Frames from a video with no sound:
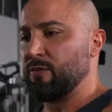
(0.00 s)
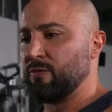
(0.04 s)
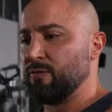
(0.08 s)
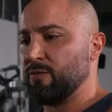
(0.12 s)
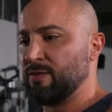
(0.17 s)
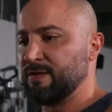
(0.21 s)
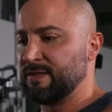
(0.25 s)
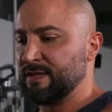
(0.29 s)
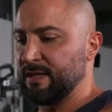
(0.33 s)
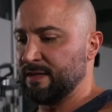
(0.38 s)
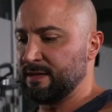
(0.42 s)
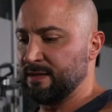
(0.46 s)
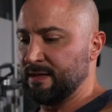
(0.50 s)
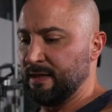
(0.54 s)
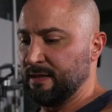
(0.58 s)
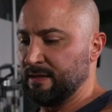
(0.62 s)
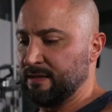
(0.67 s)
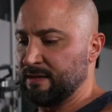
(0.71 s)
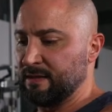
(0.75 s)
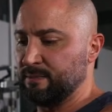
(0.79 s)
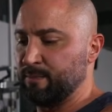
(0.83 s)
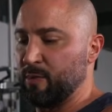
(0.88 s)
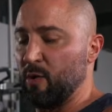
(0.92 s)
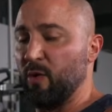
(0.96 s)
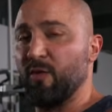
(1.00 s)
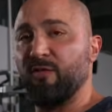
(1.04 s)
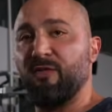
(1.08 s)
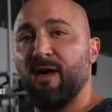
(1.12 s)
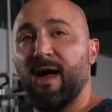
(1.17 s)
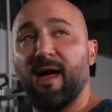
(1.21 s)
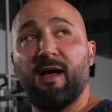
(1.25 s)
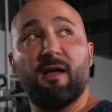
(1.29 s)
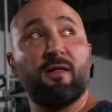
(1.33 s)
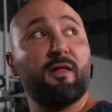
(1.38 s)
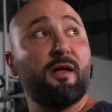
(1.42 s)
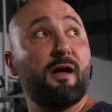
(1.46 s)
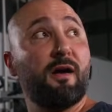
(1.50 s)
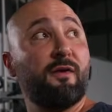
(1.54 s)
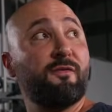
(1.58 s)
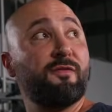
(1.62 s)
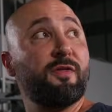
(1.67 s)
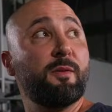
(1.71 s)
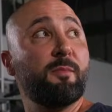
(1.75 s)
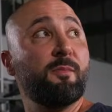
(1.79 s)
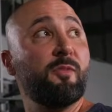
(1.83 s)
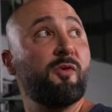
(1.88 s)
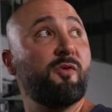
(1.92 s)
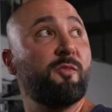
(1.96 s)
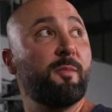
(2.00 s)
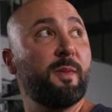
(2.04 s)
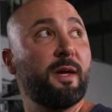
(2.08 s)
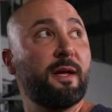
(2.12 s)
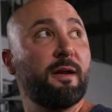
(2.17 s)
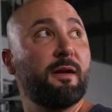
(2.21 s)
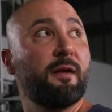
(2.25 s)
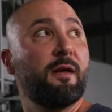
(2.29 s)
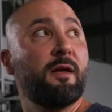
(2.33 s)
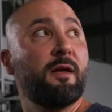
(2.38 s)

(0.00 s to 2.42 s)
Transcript: resistance profile of the movement,